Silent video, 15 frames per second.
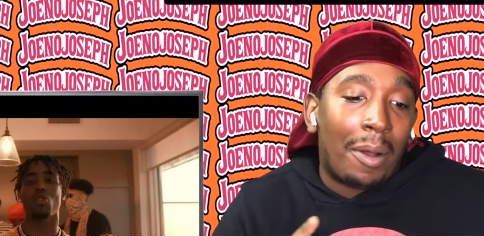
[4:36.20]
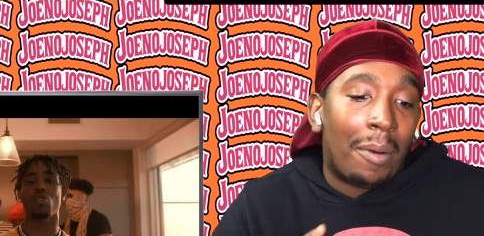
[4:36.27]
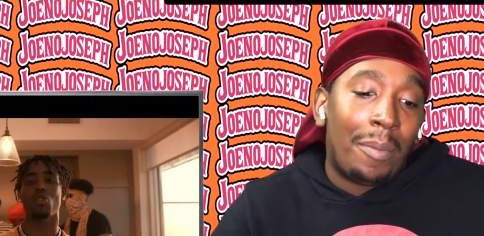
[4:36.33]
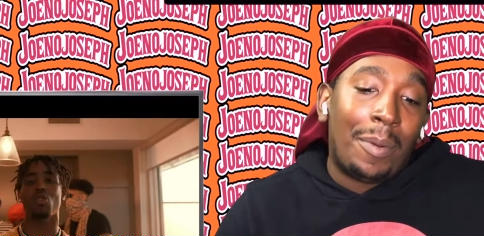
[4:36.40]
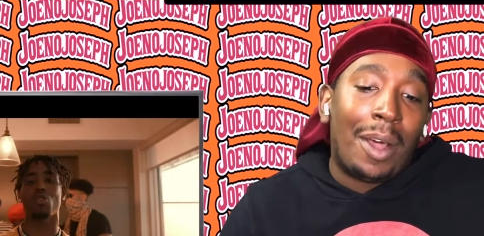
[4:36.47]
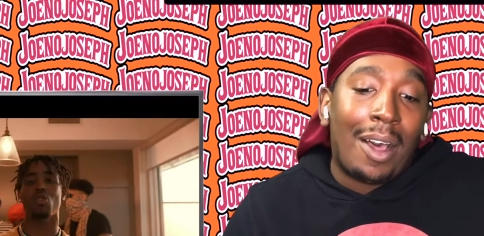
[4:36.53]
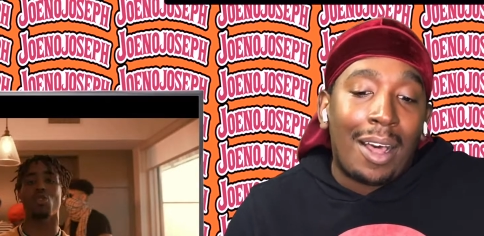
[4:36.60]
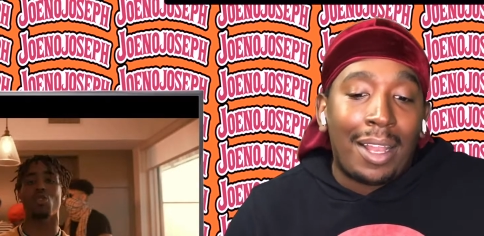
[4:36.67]
Speaker 1: blah,
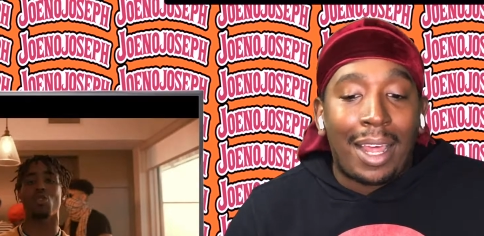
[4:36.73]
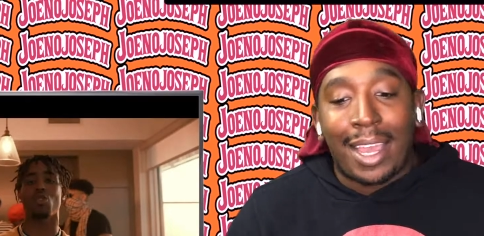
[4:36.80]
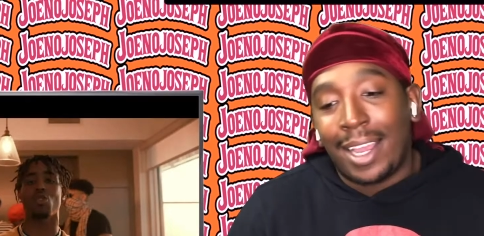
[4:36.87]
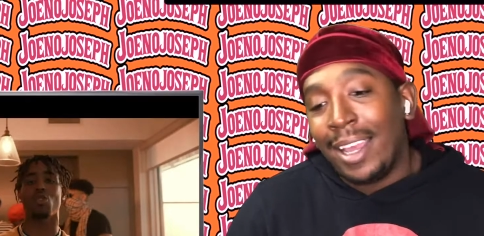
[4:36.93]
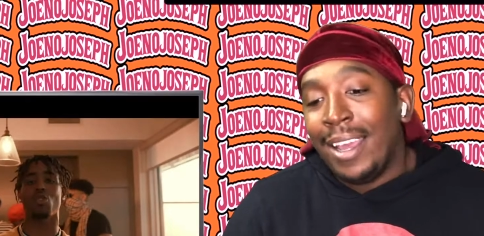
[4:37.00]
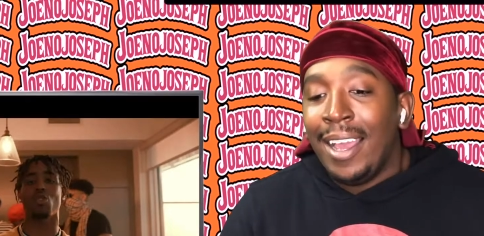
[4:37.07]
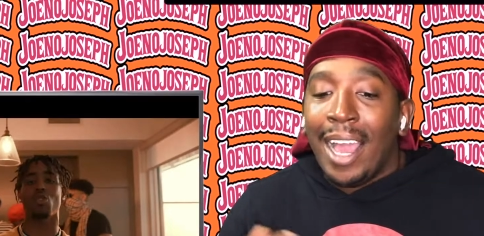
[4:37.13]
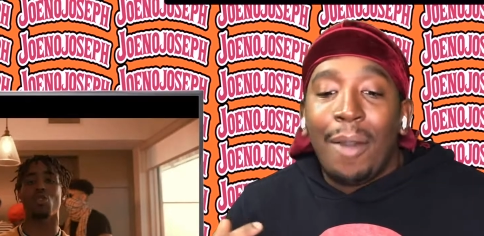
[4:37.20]
blah.
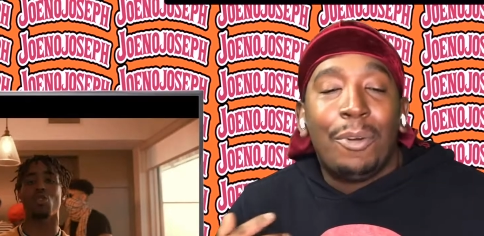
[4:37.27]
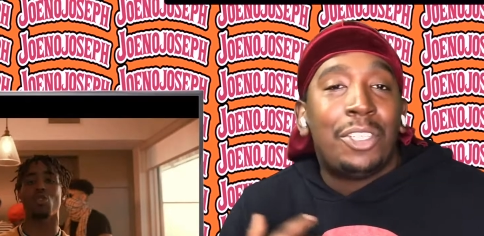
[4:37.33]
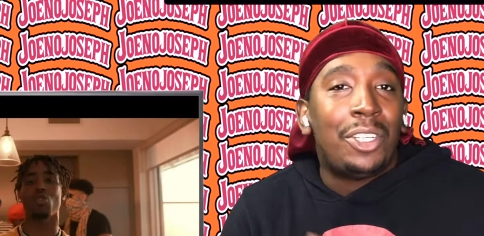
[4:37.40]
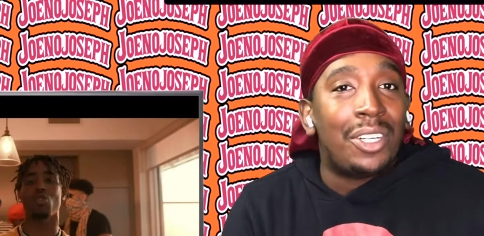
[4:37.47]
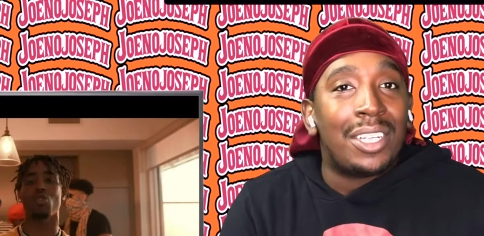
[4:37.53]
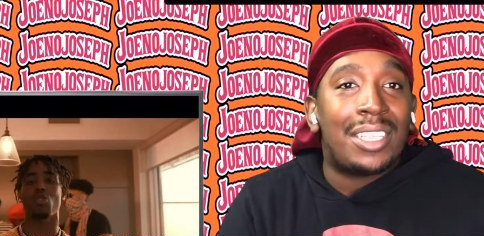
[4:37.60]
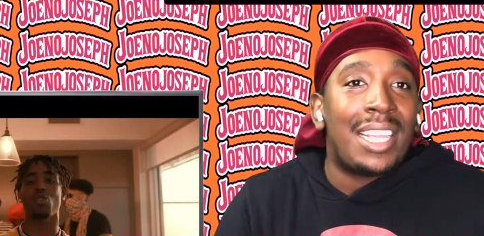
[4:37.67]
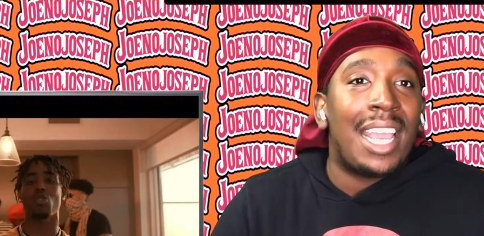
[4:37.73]
Like, I wish
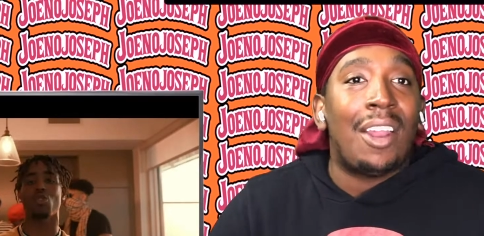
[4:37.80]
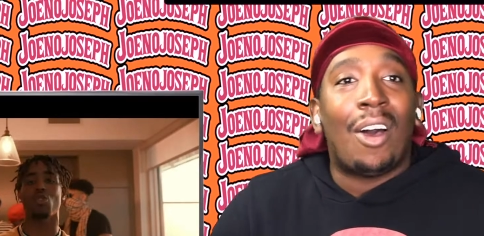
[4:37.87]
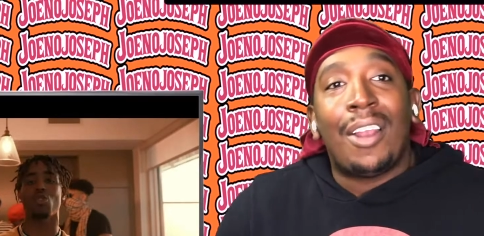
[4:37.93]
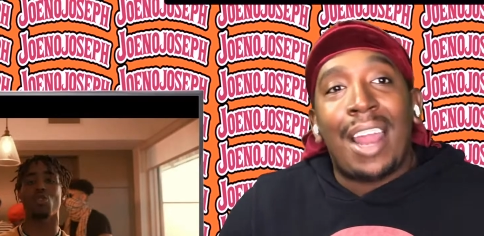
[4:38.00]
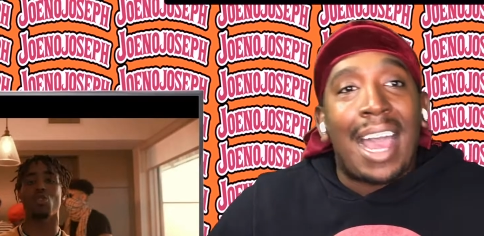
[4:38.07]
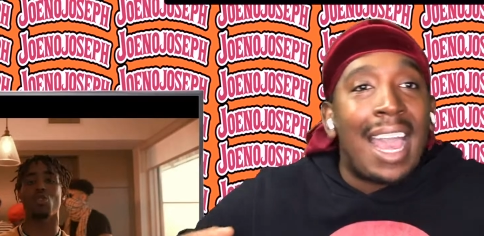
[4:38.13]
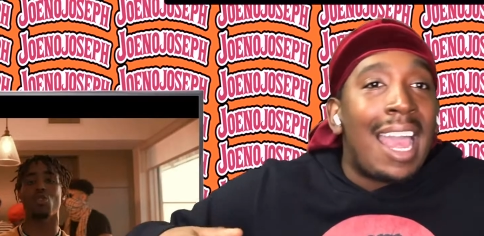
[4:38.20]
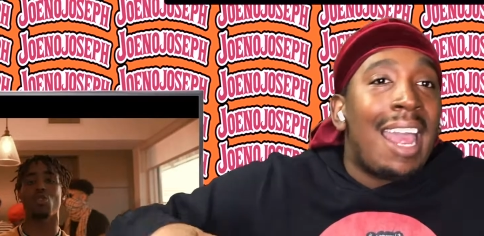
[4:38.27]
you could have stayed
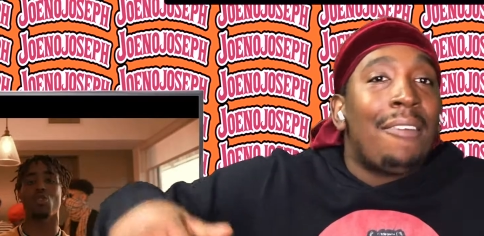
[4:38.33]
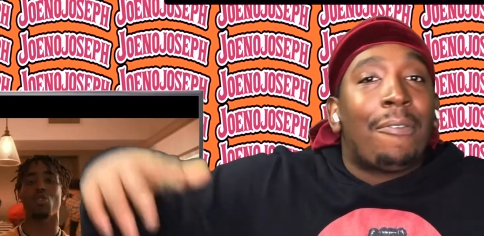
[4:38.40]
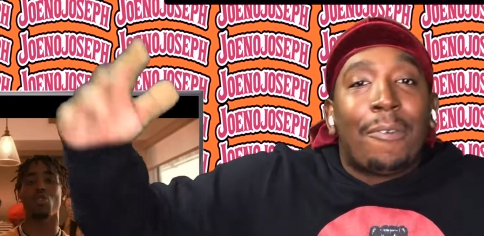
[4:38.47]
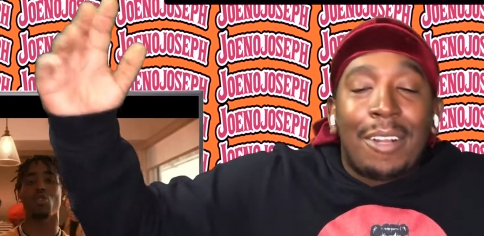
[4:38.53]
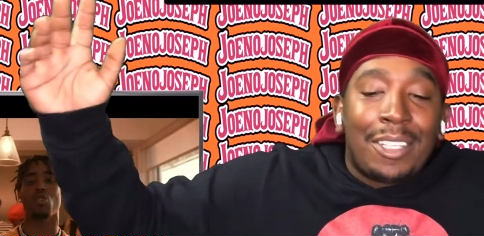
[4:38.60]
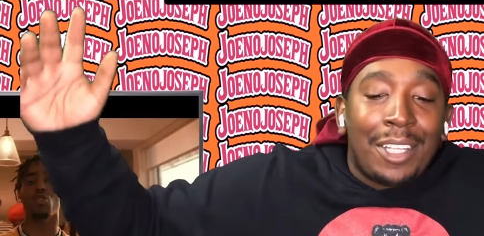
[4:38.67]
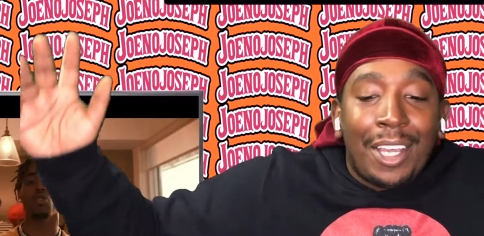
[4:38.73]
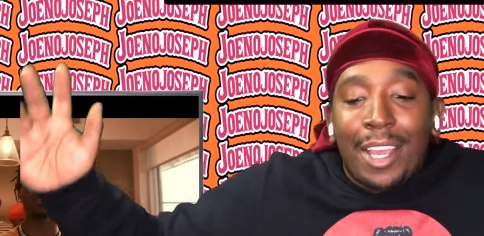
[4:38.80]
all night for
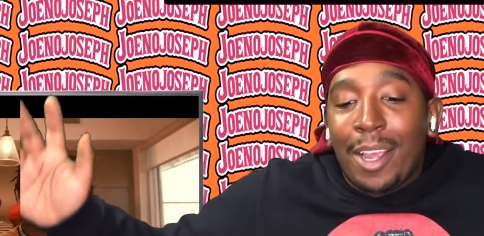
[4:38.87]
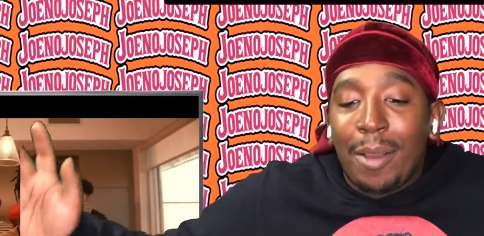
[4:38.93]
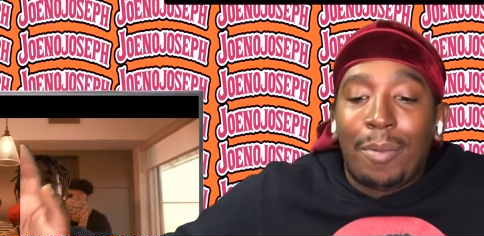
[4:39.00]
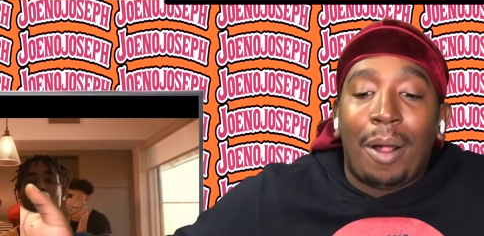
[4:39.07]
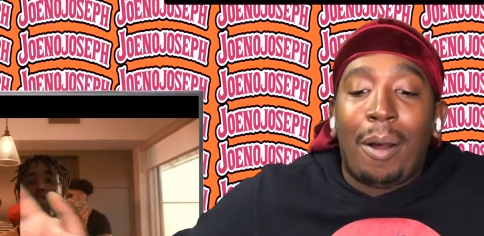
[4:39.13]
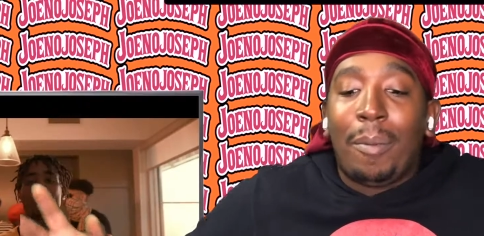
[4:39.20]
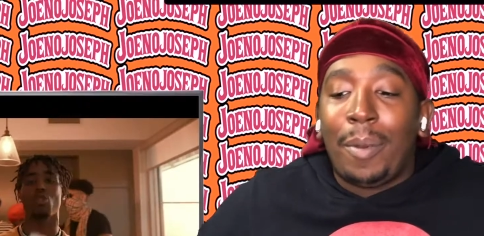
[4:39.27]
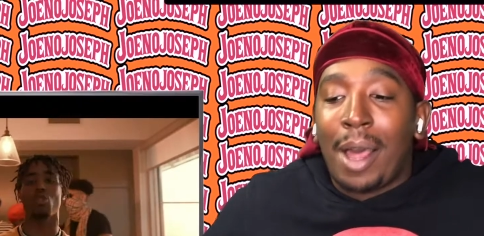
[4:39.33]
the rest of the year,
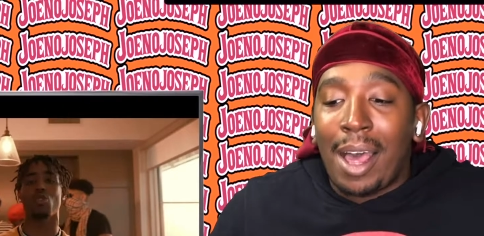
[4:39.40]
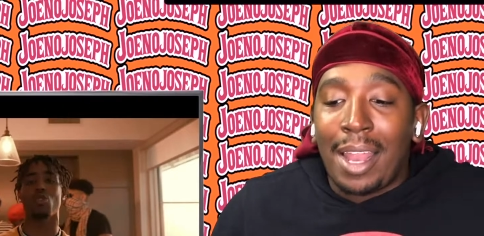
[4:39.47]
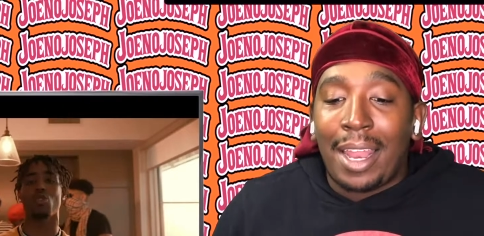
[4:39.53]
blah, blah, blah.